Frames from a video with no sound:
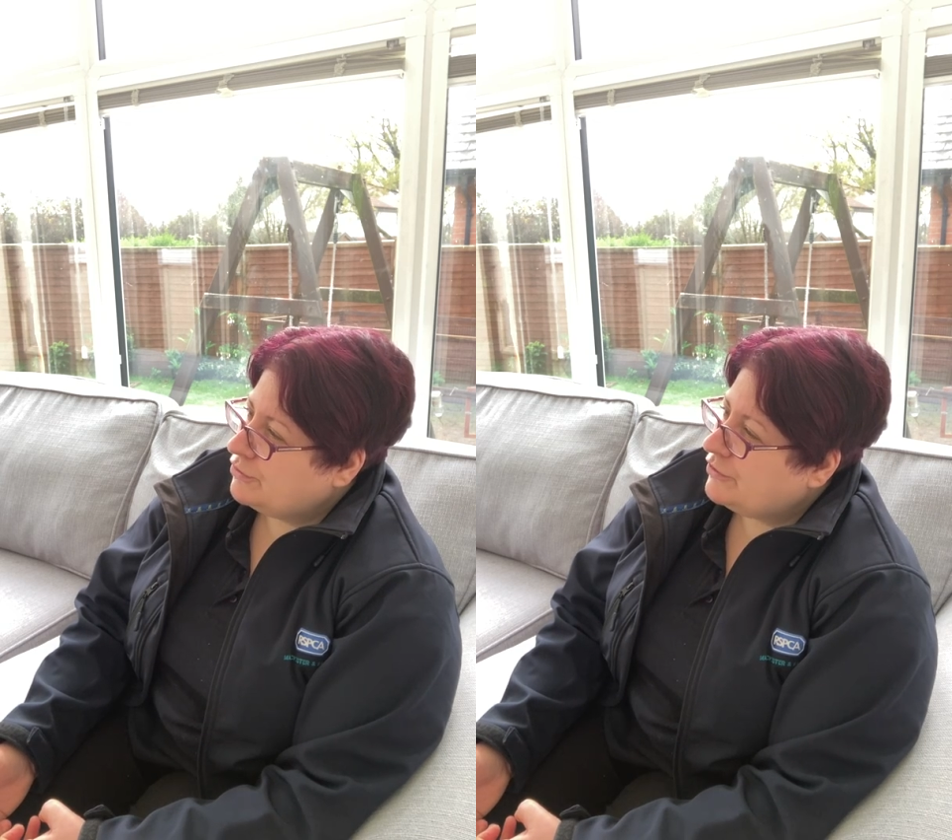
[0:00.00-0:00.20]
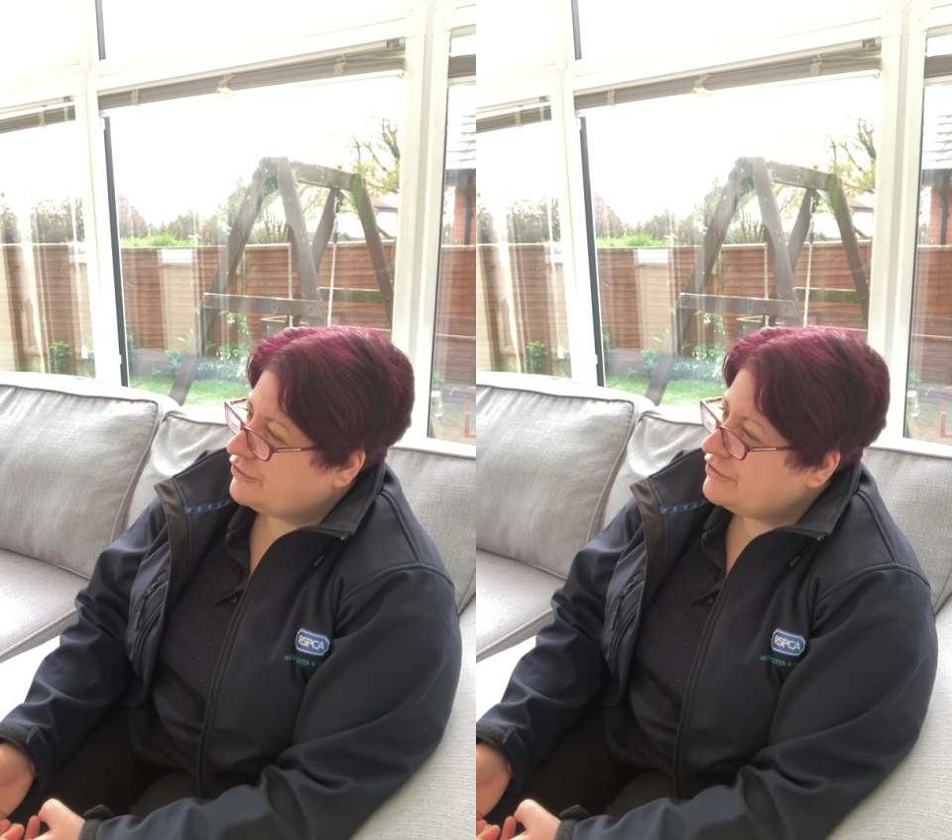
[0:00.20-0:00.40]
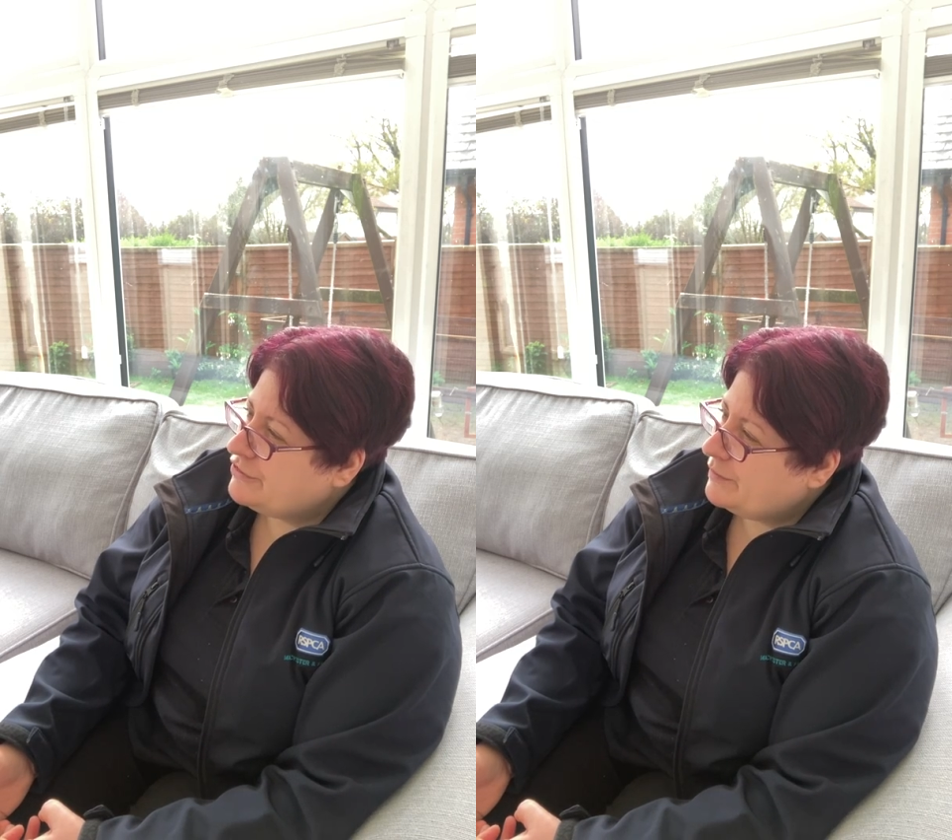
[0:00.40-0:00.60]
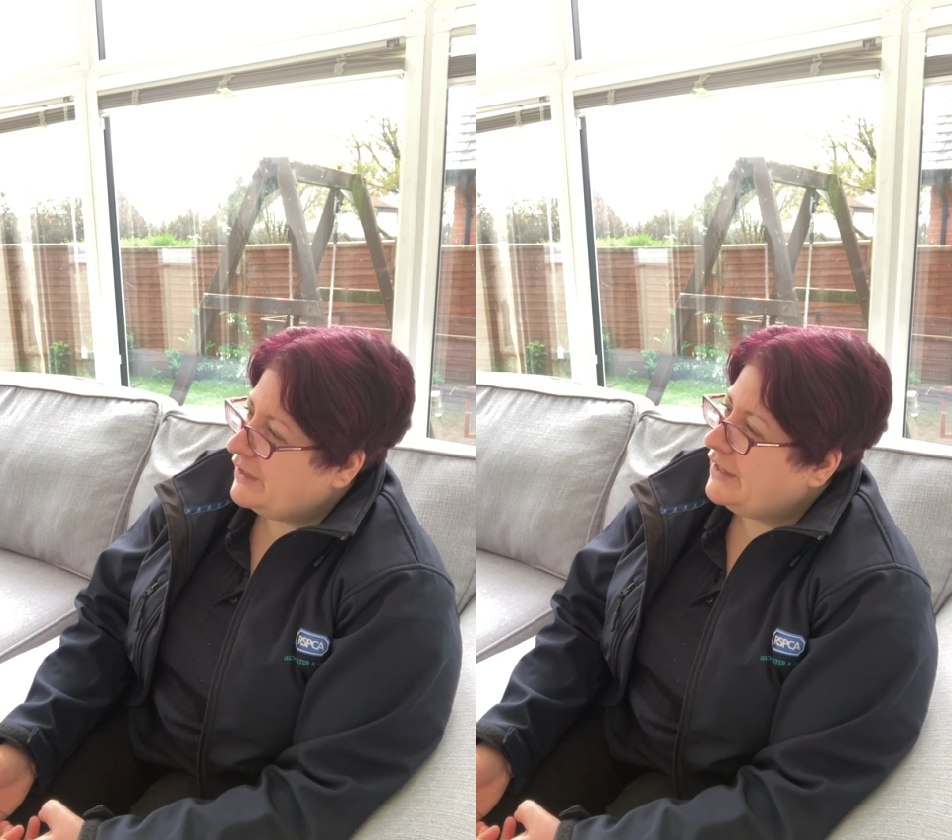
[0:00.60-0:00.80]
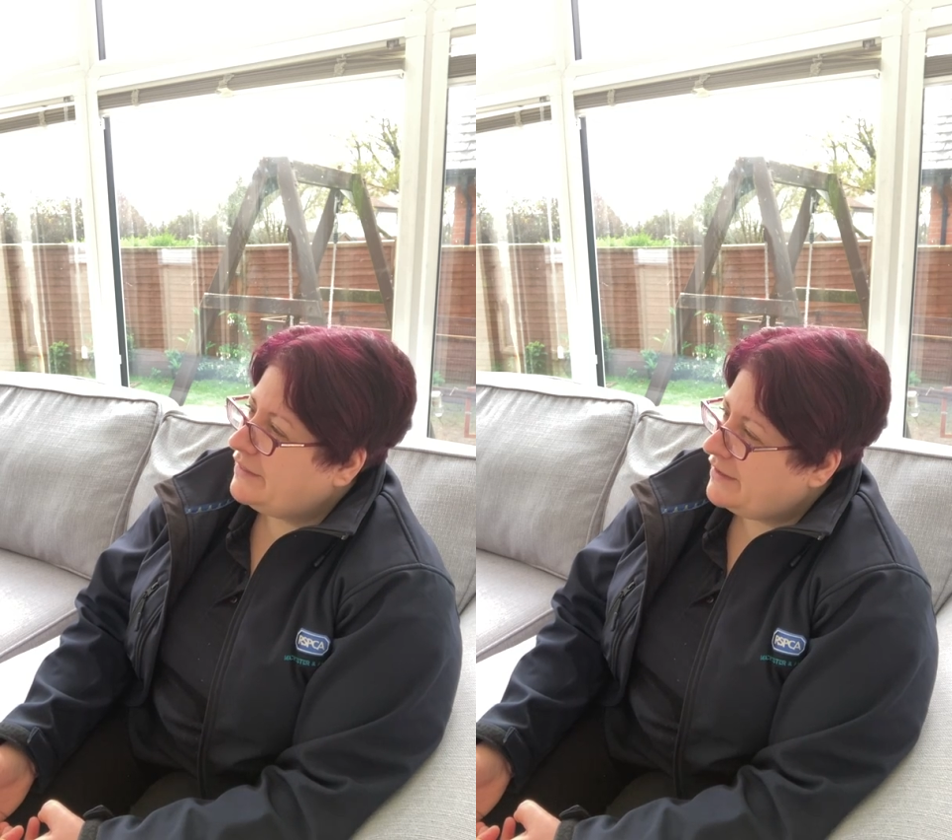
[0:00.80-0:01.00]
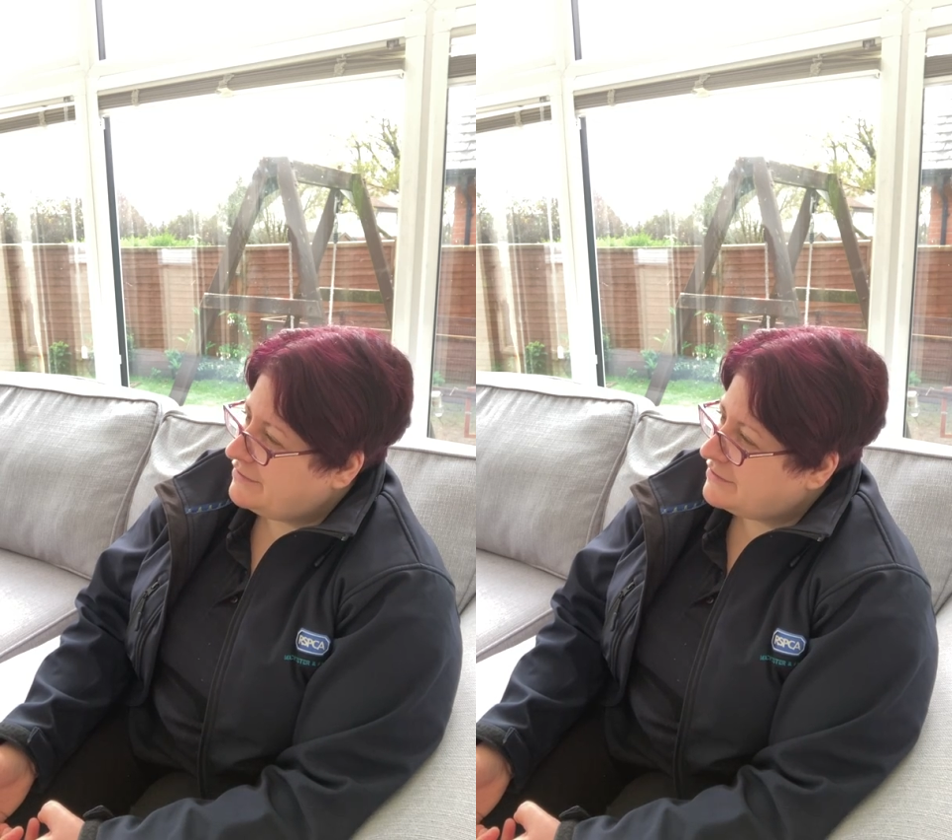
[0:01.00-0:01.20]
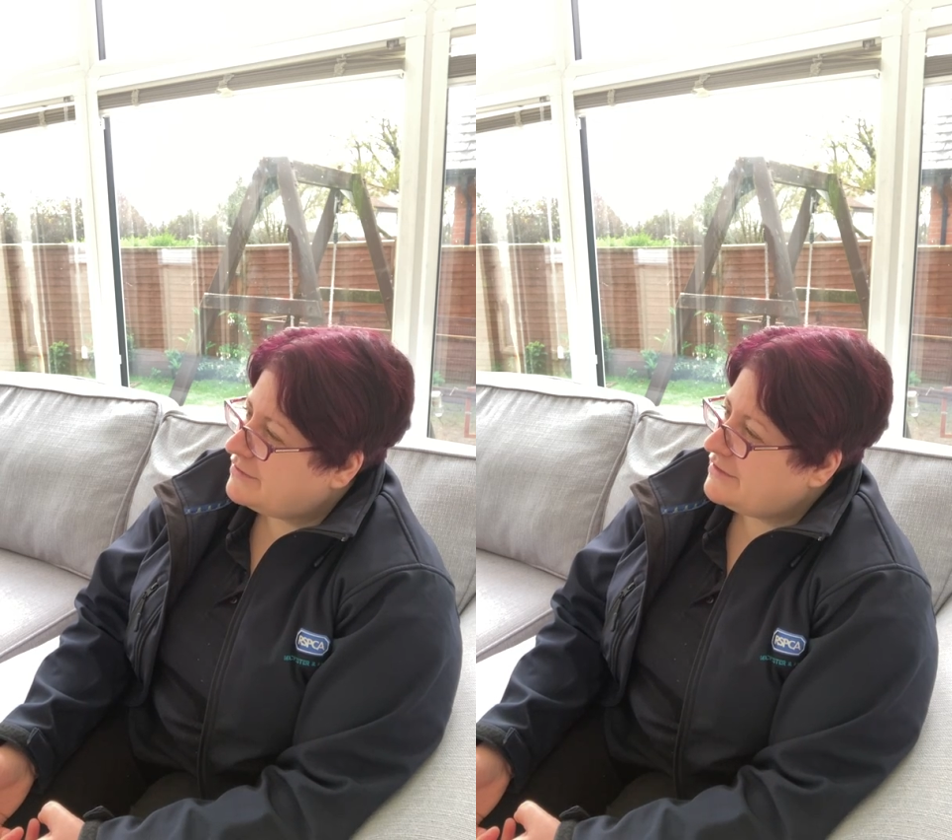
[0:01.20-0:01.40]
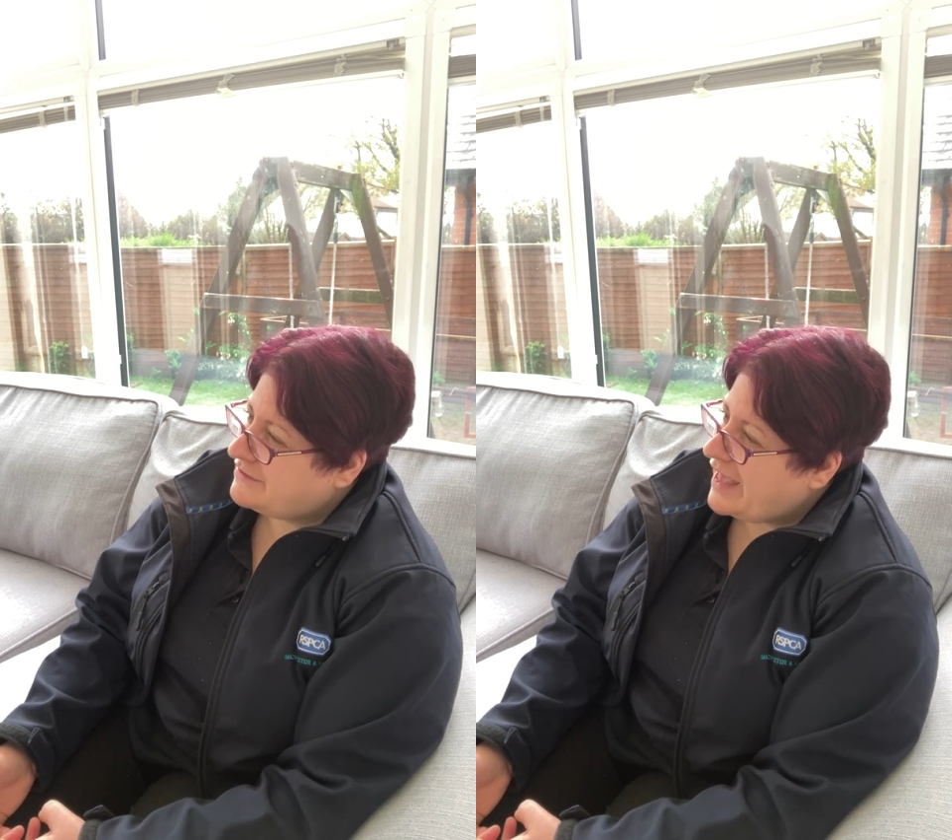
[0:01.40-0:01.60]
wanting to be in
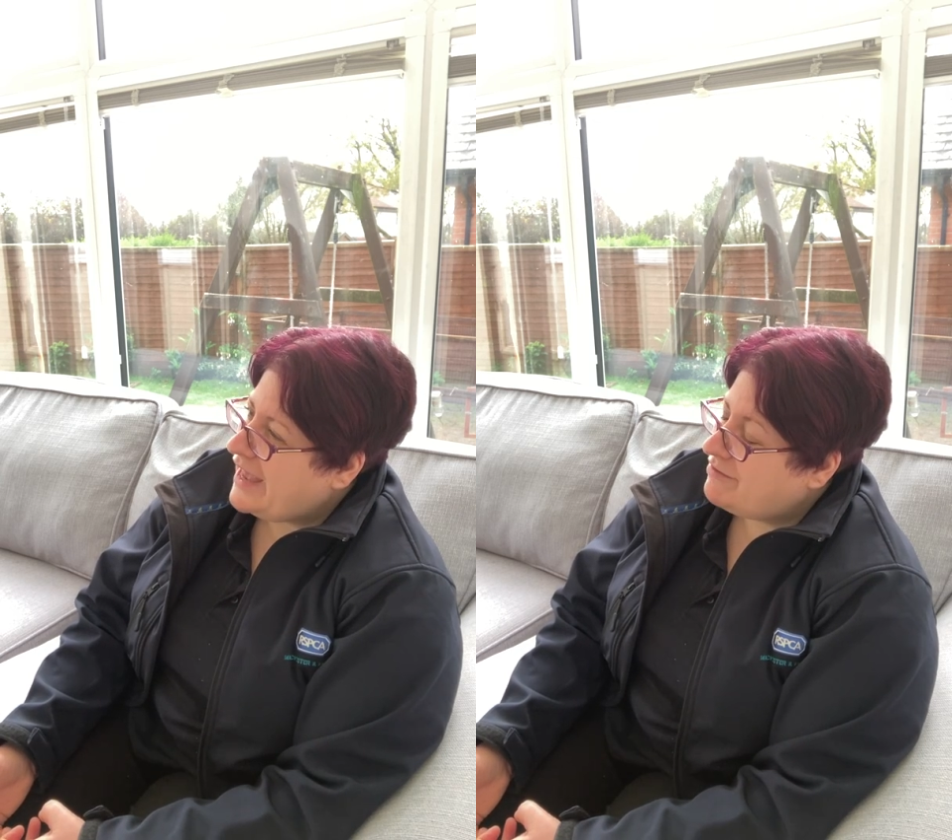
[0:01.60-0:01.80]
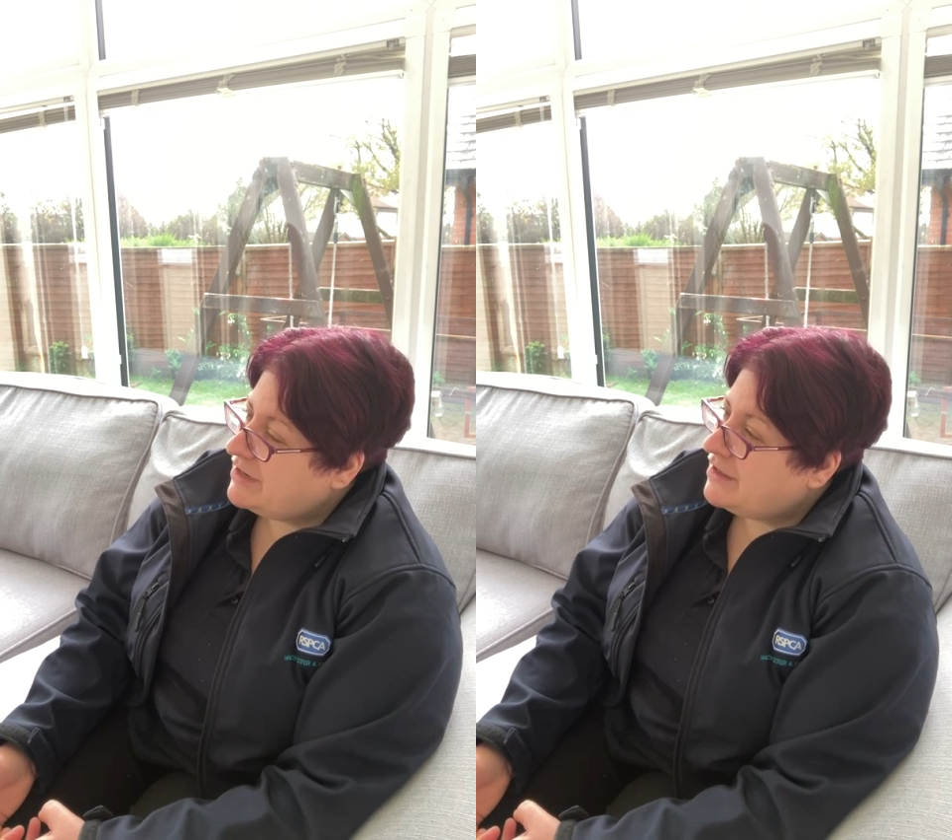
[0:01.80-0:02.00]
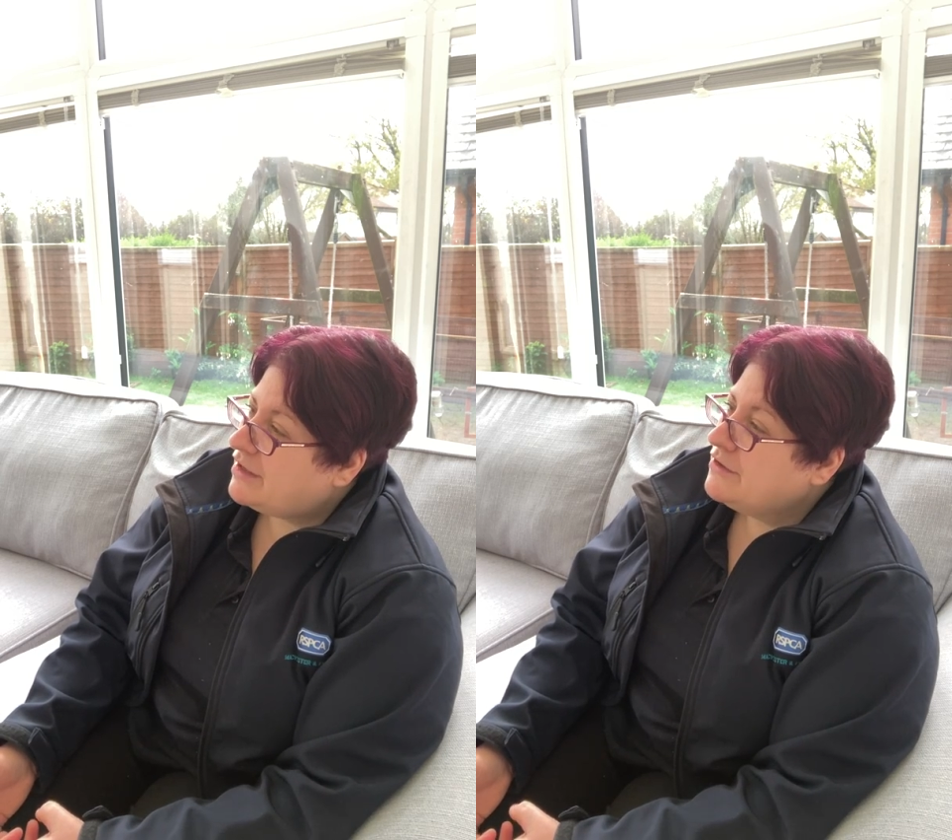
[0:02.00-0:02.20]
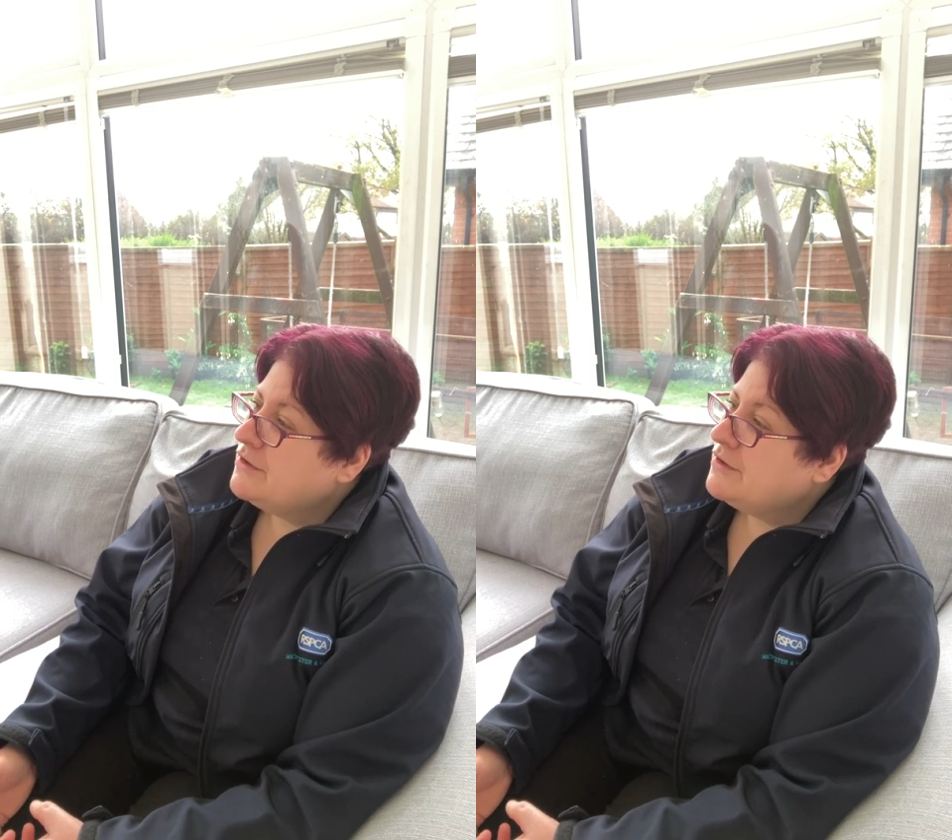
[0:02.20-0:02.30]
this area.